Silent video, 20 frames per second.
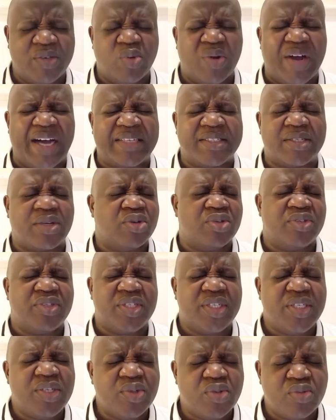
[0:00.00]
to us.
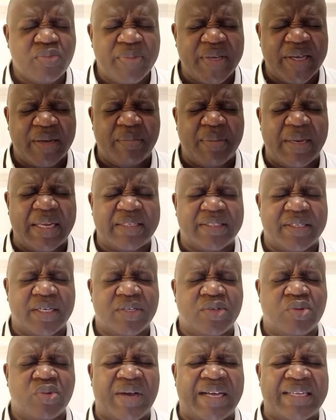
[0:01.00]
Continue to be a blessing
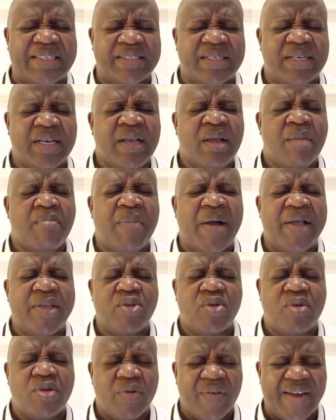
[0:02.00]
to us by
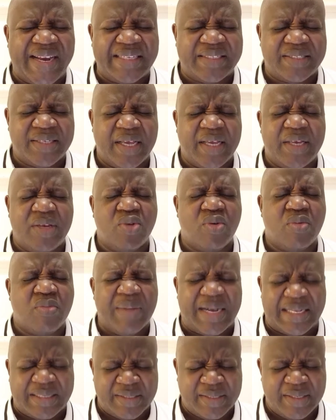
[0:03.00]
your grace and your
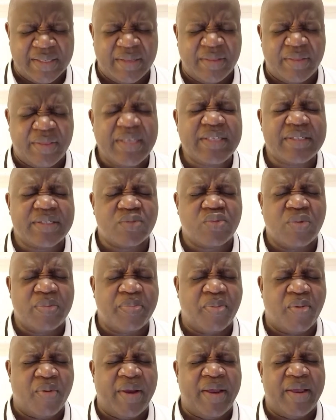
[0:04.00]
mercy. This we
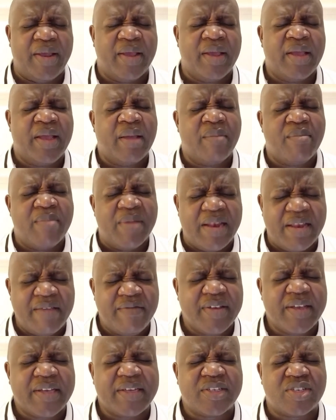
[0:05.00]
pray,
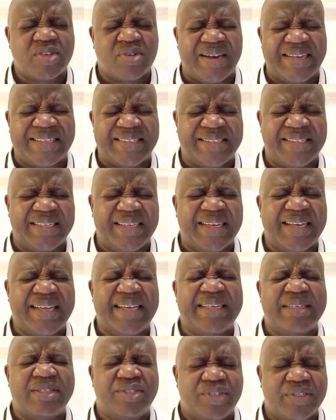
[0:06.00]
believing and trusting
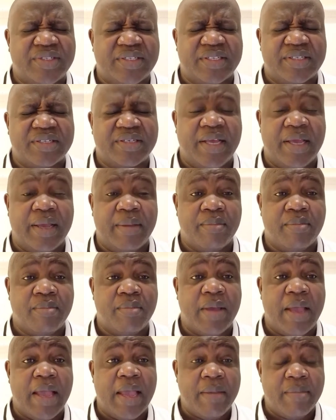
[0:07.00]
in Jesus' name.
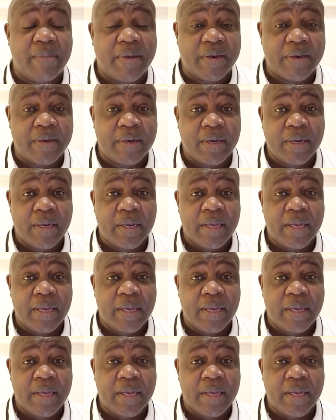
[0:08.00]
Amen